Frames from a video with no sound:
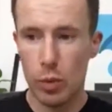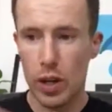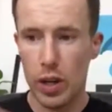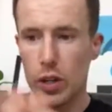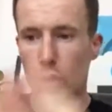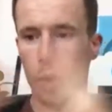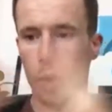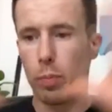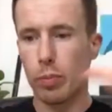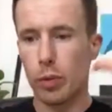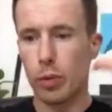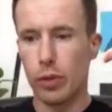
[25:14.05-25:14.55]
where
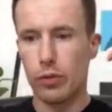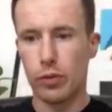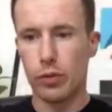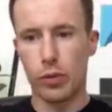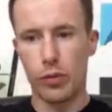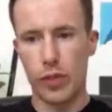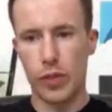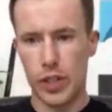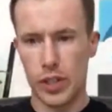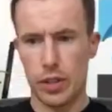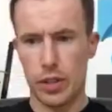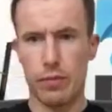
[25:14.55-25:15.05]
your
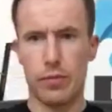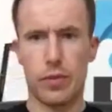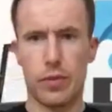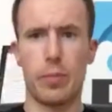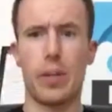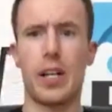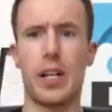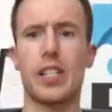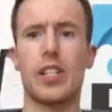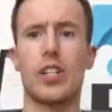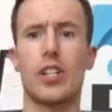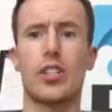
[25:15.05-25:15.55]
peripheral vision
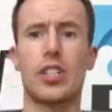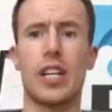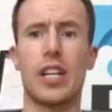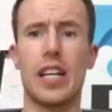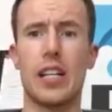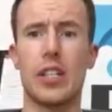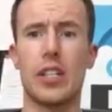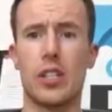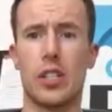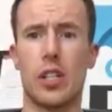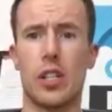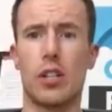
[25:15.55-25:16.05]
from like your
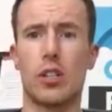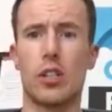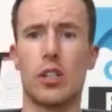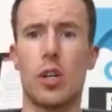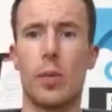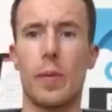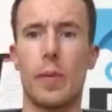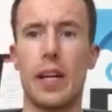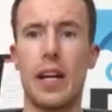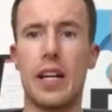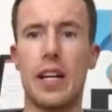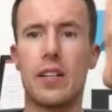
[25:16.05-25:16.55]
teens starts
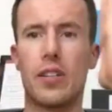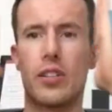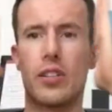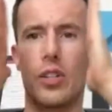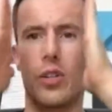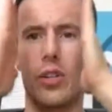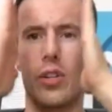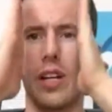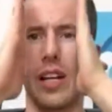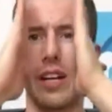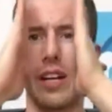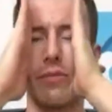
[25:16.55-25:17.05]
coming in
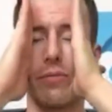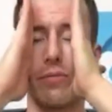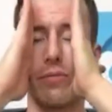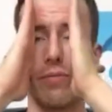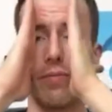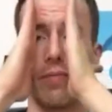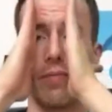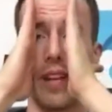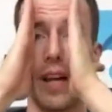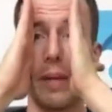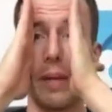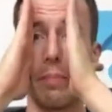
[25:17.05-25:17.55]
until you're left
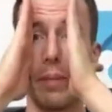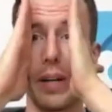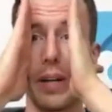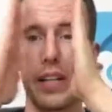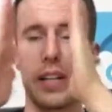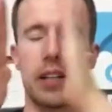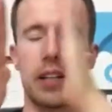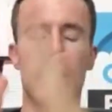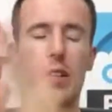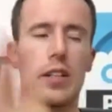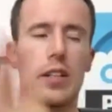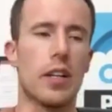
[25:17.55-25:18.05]
like
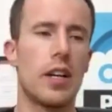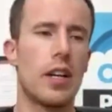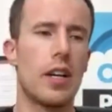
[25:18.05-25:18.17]
blinkered.